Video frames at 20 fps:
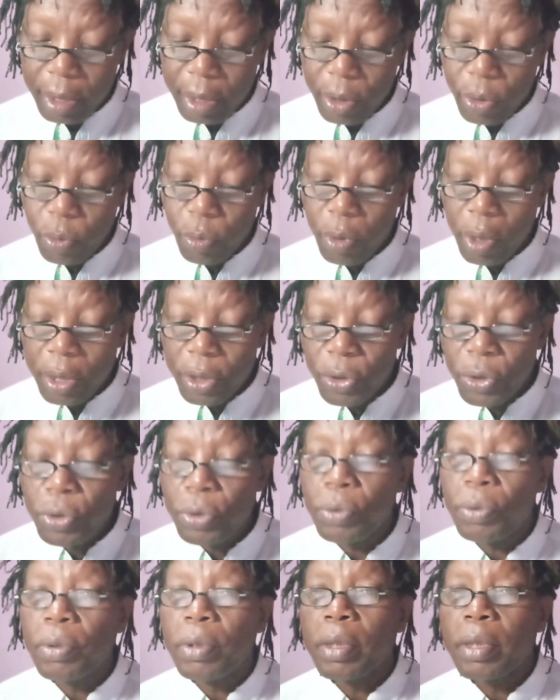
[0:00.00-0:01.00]
1
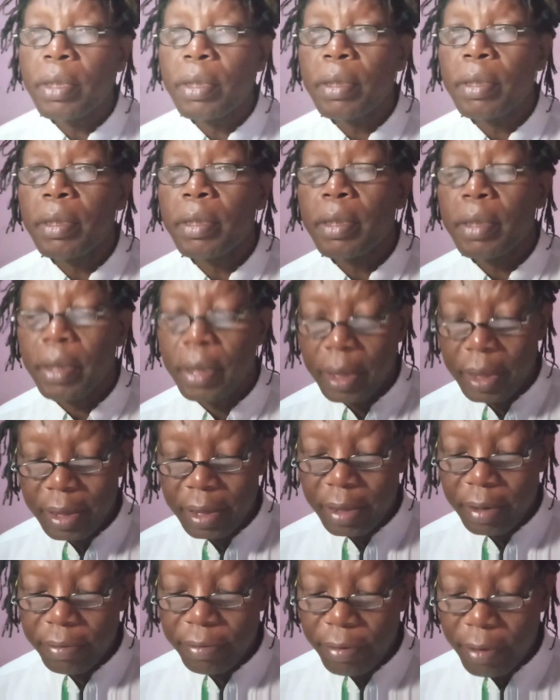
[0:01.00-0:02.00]
joule is
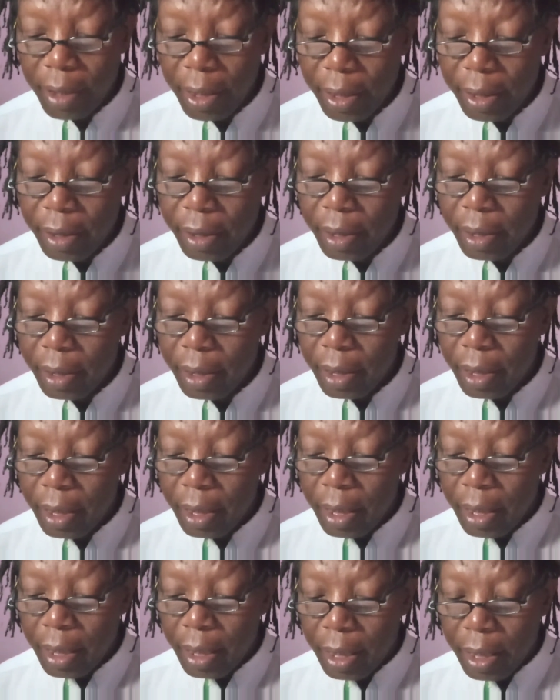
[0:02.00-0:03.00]
defined
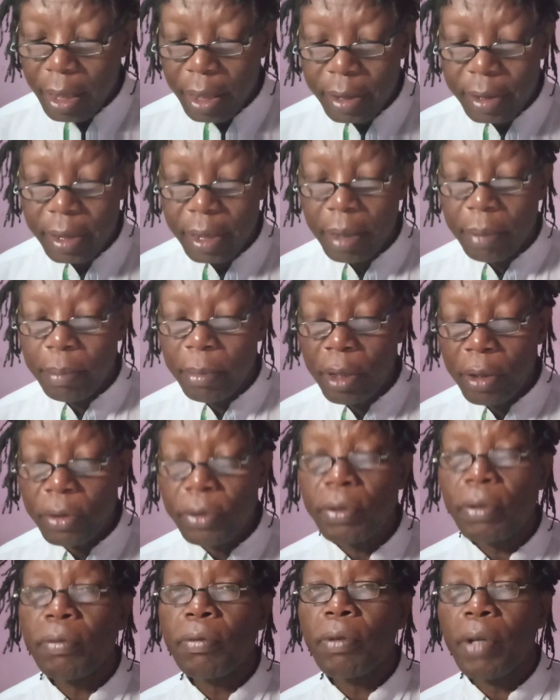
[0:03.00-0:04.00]
as the amount
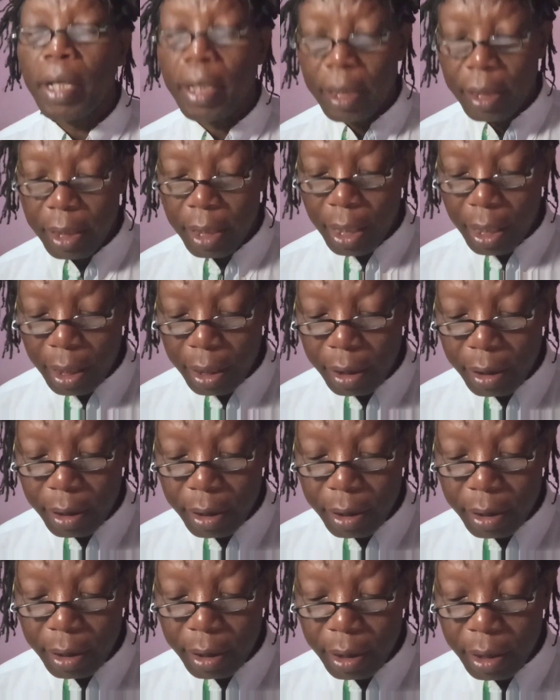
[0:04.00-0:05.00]
of work done
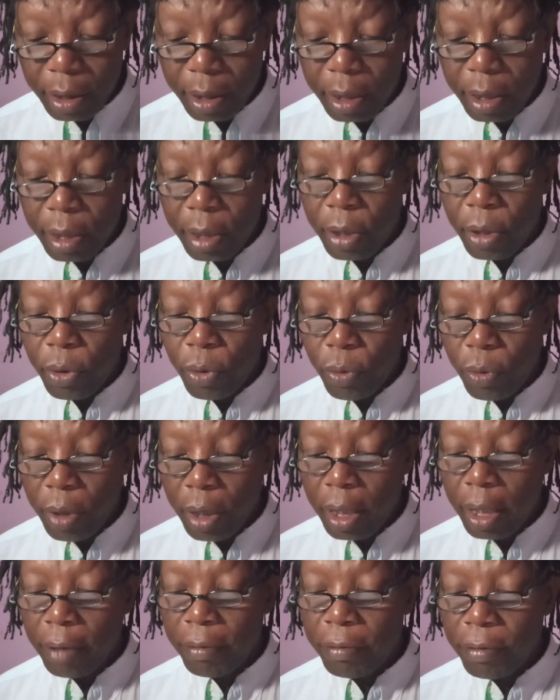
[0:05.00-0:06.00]

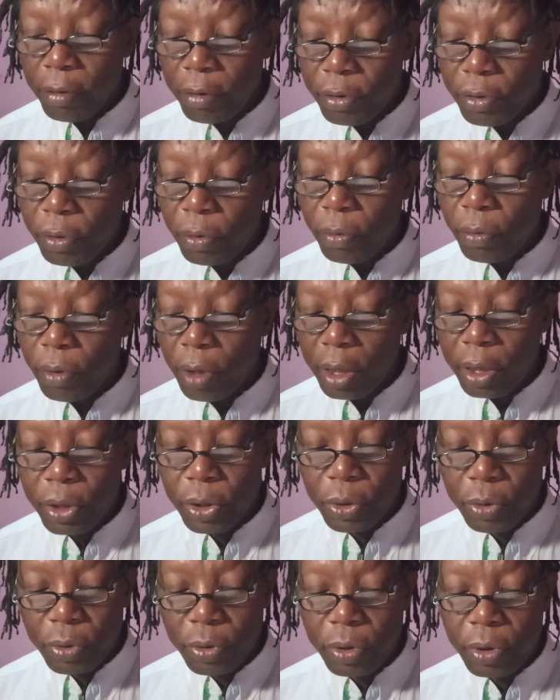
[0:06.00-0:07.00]
when a force of 1
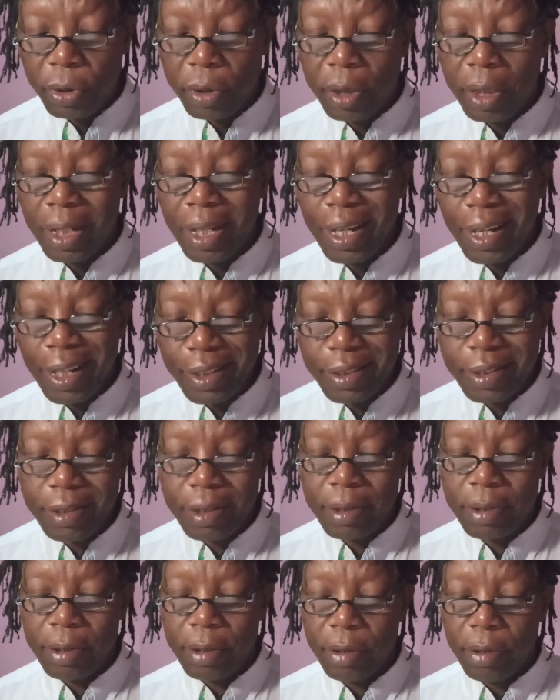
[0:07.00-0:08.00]
Newton
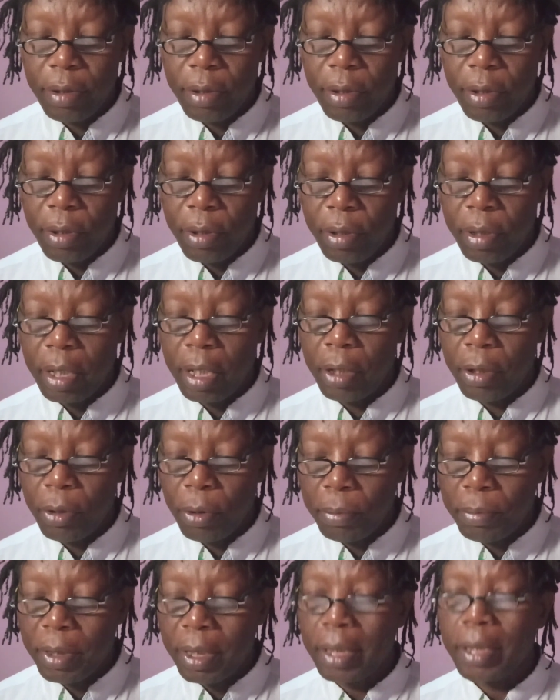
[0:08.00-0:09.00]
acts on an
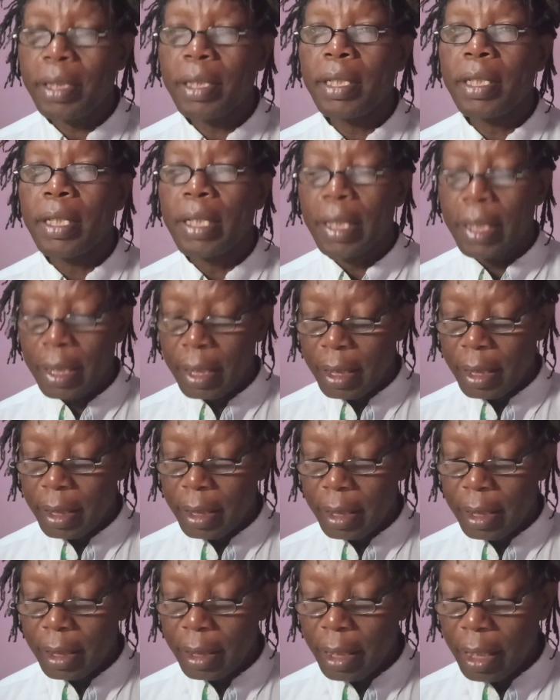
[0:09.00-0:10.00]
object
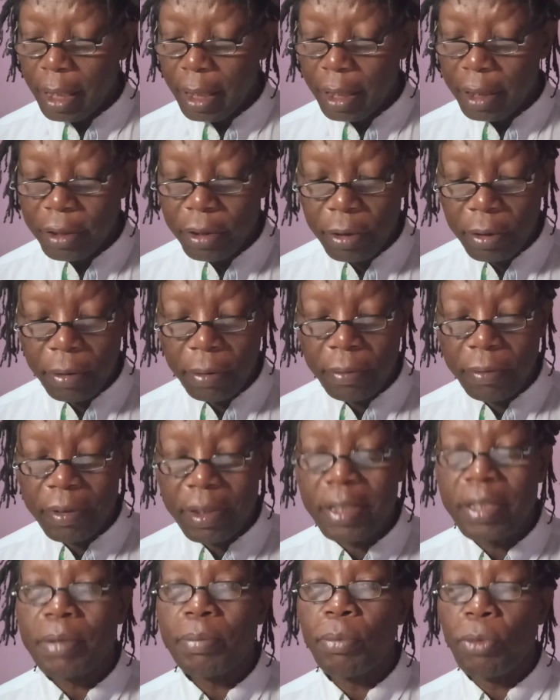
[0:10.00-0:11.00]
in the direction of
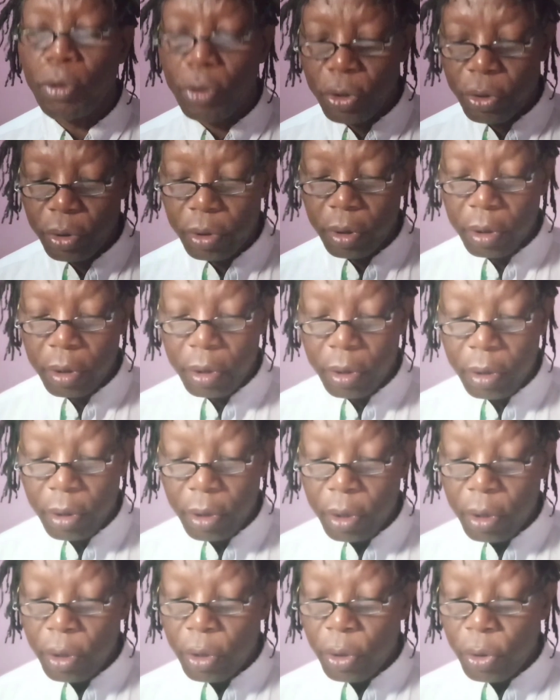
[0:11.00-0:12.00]
its motion
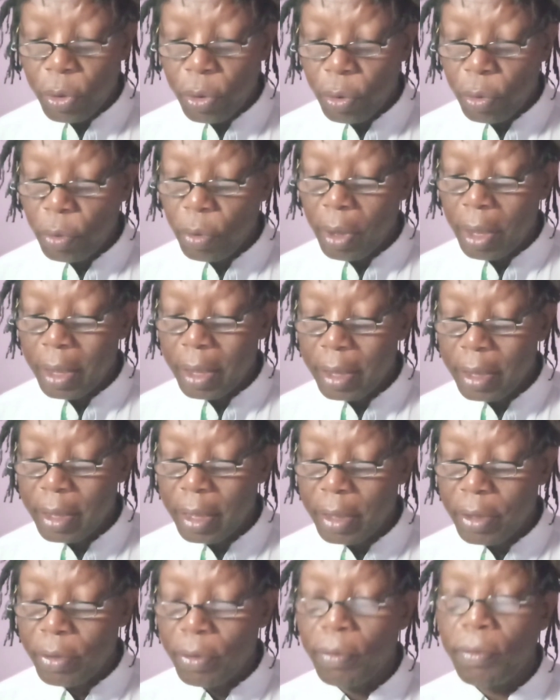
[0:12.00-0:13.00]
through a
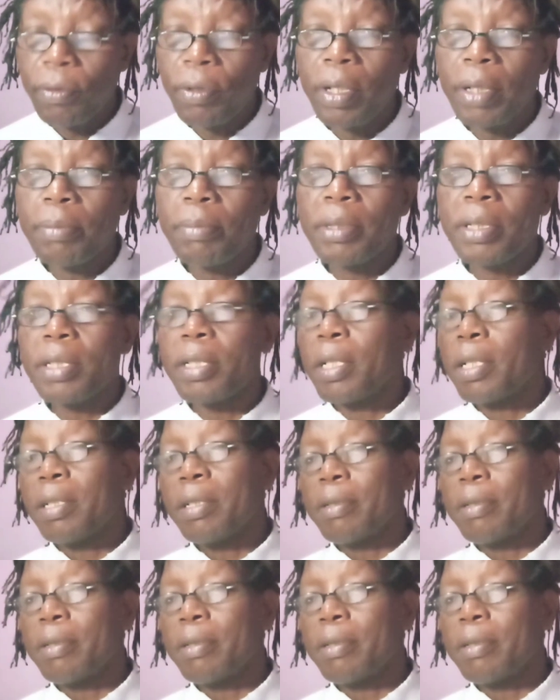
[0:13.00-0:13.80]
distance of 1 meter.